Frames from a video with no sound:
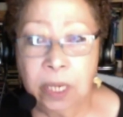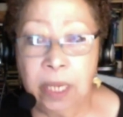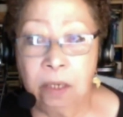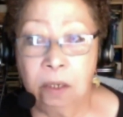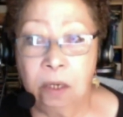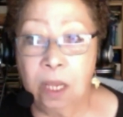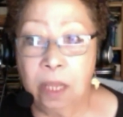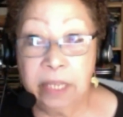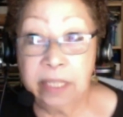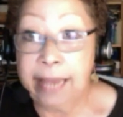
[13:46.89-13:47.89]
and
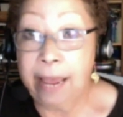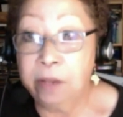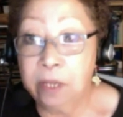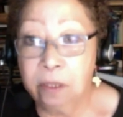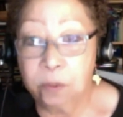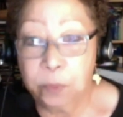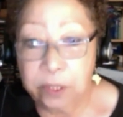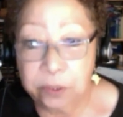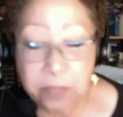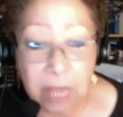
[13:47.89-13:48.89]
the Italians with
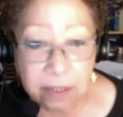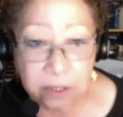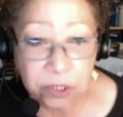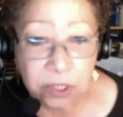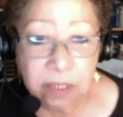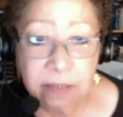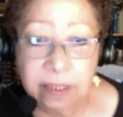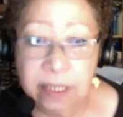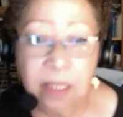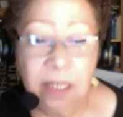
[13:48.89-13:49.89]
their sausages
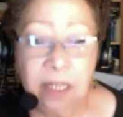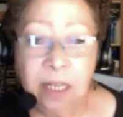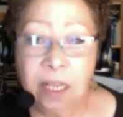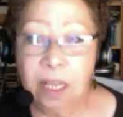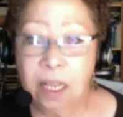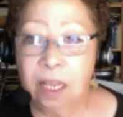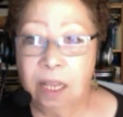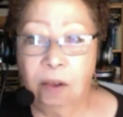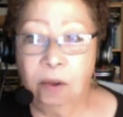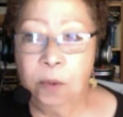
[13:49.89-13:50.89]
and
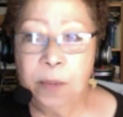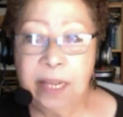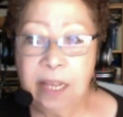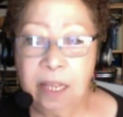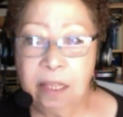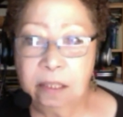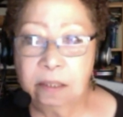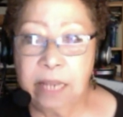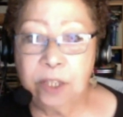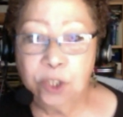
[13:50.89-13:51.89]
oh my God, the St.